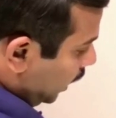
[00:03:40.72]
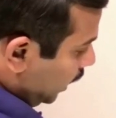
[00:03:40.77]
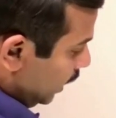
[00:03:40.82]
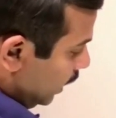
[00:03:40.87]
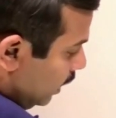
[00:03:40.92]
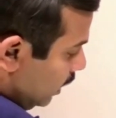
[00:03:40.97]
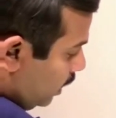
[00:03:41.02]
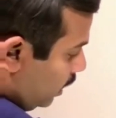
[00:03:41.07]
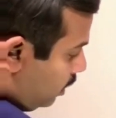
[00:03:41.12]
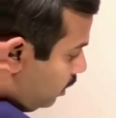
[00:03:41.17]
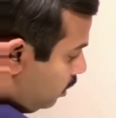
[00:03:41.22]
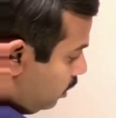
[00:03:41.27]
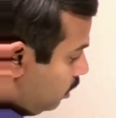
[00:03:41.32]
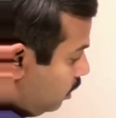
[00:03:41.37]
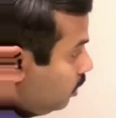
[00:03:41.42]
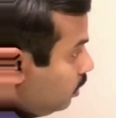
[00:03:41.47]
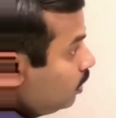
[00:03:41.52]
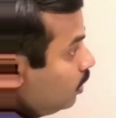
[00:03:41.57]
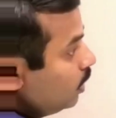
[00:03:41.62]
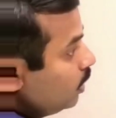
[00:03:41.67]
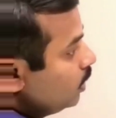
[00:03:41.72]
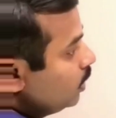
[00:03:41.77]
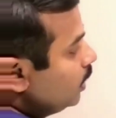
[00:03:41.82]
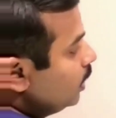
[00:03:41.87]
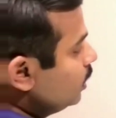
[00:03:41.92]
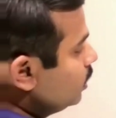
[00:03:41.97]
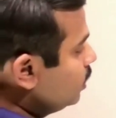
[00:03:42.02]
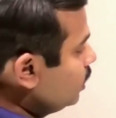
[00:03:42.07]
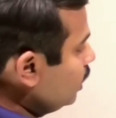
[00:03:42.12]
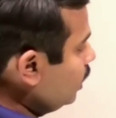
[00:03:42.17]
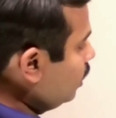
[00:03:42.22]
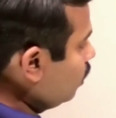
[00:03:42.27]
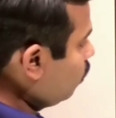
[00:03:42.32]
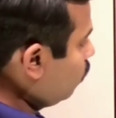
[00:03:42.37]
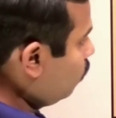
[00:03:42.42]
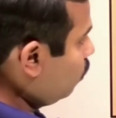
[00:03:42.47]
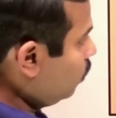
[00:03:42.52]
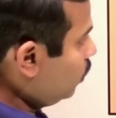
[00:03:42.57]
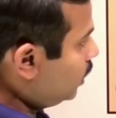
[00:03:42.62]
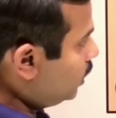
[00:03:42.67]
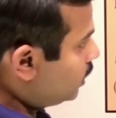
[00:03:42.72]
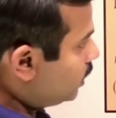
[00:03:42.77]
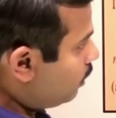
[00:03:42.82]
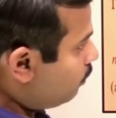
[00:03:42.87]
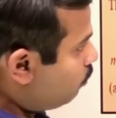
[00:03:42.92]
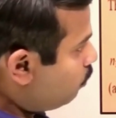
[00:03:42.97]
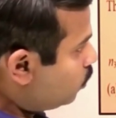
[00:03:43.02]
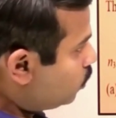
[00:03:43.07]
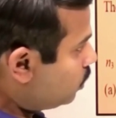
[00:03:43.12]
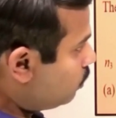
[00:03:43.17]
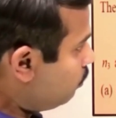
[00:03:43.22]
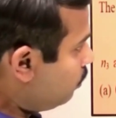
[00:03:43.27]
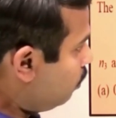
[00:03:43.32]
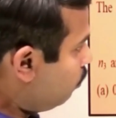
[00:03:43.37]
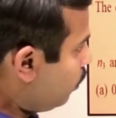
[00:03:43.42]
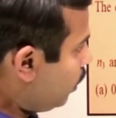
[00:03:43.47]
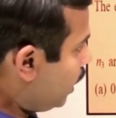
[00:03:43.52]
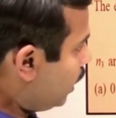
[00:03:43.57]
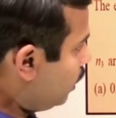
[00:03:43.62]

I. Then 0 is a possible